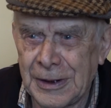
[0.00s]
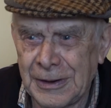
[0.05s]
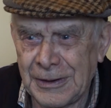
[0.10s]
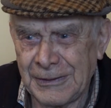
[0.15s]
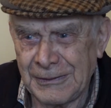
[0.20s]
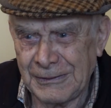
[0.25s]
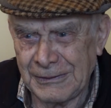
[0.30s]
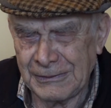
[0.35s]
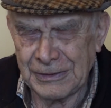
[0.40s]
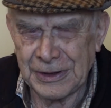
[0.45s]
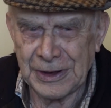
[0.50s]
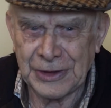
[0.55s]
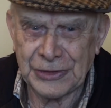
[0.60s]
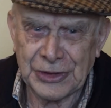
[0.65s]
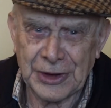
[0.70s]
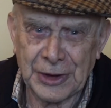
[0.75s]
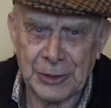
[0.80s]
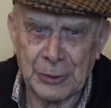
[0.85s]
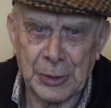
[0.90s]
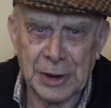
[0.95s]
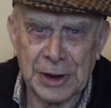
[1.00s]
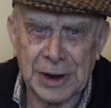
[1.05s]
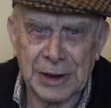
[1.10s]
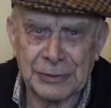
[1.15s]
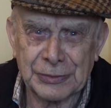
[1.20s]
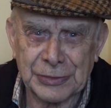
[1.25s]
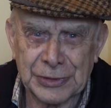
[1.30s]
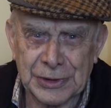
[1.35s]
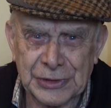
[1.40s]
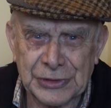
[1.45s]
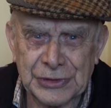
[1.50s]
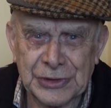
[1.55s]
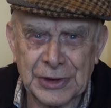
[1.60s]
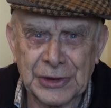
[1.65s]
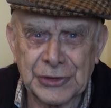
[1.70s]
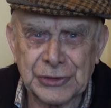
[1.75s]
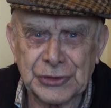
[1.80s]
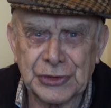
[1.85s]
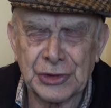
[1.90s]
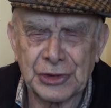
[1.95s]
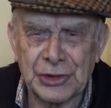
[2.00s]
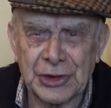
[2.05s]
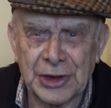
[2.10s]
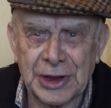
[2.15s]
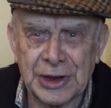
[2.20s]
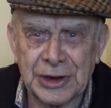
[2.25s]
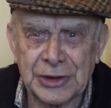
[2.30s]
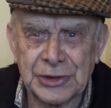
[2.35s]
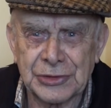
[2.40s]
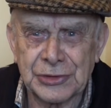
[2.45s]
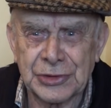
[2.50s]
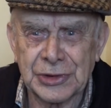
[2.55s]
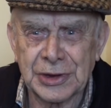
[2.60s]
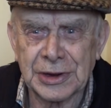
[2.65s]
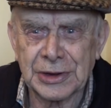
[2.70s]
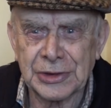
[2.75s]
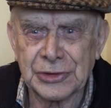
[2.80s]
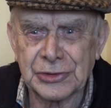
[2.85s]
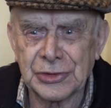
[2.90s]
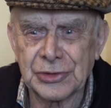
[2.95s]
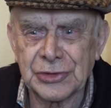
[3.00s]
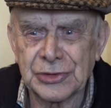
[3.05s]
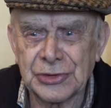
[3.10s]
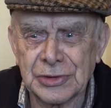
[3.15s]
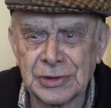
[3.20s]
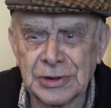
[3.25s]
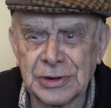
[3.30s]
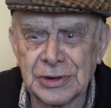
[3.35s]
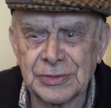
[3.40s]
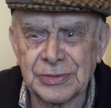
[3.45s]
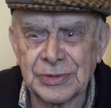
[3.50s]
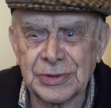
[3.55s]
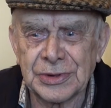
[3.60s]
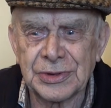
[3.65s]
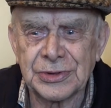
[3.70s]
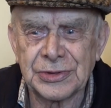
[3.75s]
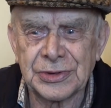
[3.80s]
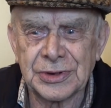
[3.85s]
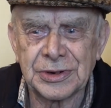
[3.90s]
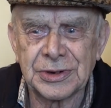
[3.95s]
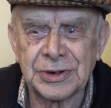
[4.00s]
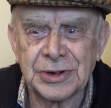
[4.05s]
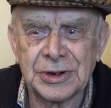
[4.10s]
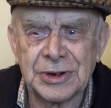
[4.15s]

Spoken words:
And they said, we're after searching that, Sergeant Sullivan said.